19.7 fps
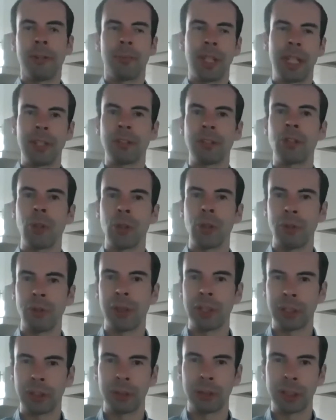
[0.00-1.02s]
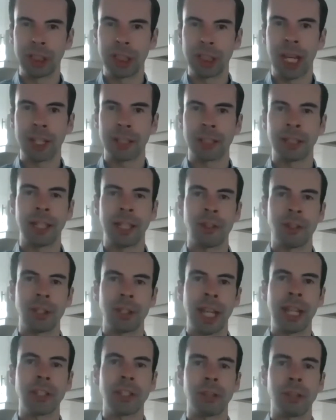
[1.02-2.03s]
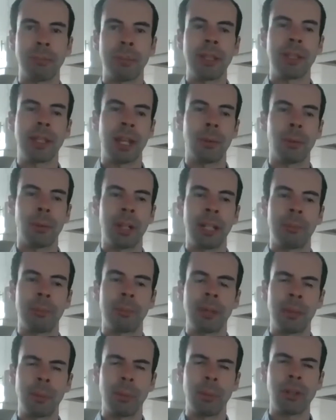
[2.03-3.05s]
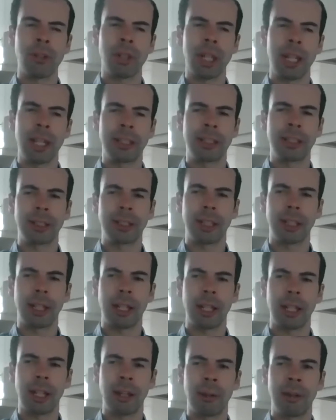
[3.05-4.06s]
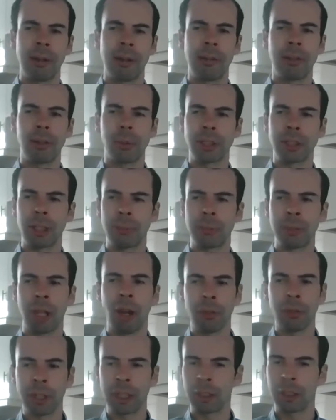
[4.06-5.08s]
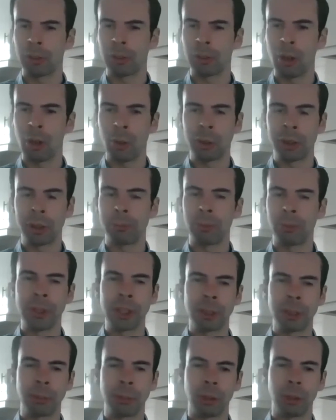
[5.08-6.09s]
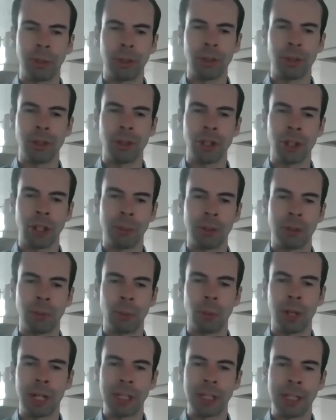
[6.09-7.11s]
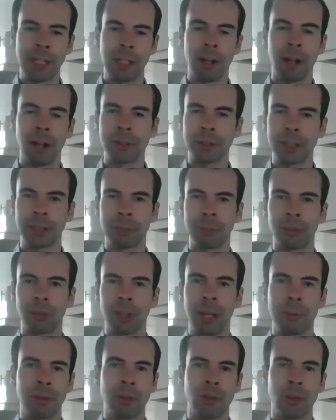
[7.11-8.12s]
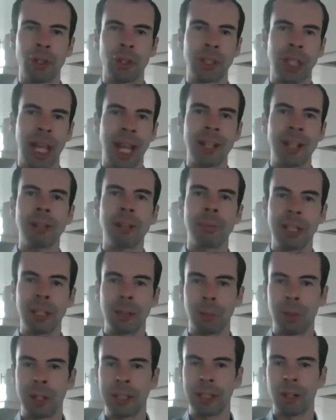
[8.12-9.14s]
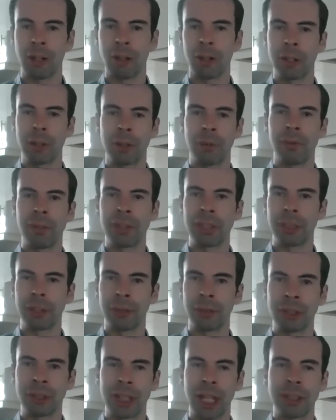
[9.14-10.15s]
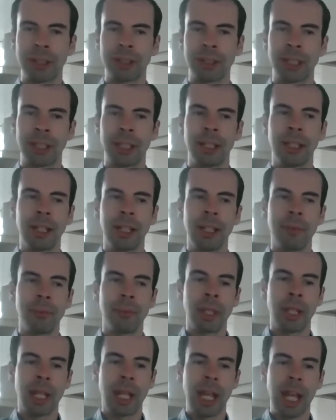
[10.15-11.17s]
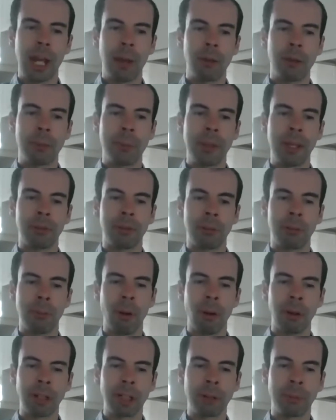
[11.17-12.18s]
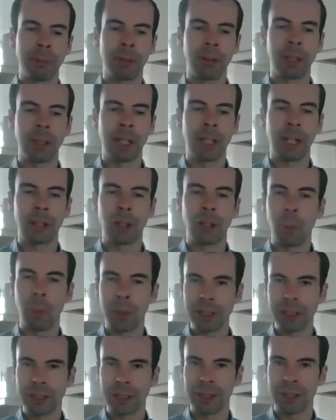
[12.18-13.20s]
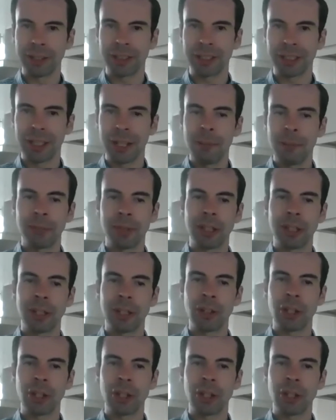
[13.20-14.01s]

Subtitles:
it's due to physical necessity. It just has to be that way. In which case, if there was some governing law or principle which determined why the constants and parameters just had to be the way they are out of physical necessity, it would be a remarkable coincidence that